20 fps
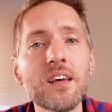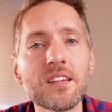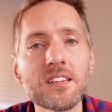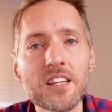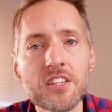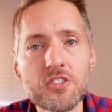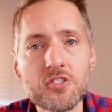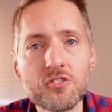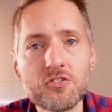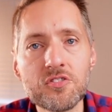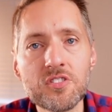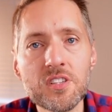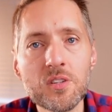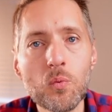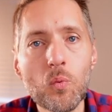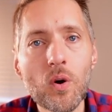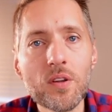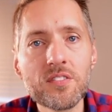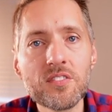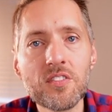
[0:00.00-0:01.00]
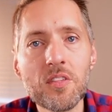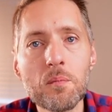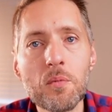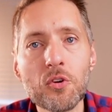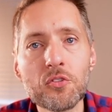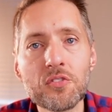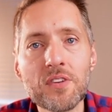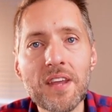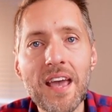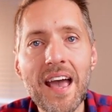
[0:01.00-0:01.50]
let you see what's the
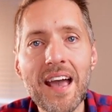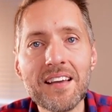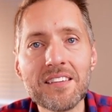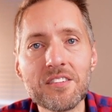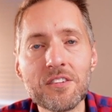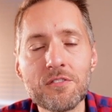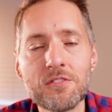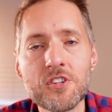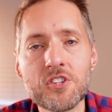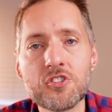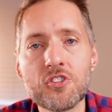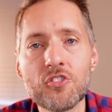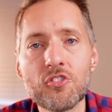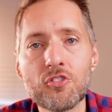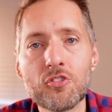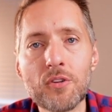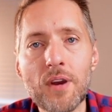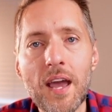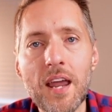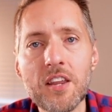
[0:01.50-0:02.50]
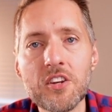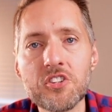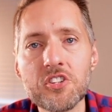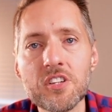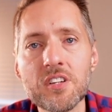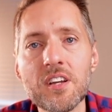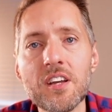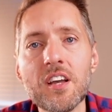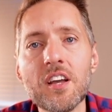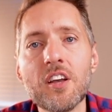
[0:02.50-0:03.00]
most tax efficient strategy.